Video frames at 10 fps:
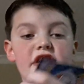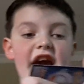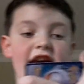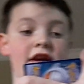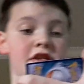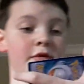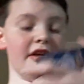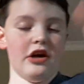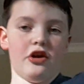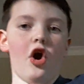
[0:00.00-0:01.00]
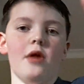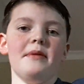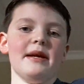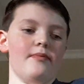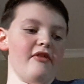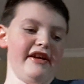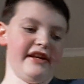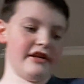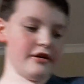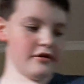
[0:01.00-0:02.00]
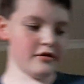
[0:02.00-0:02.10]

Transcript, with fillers: Okay, so we got Carbink Break.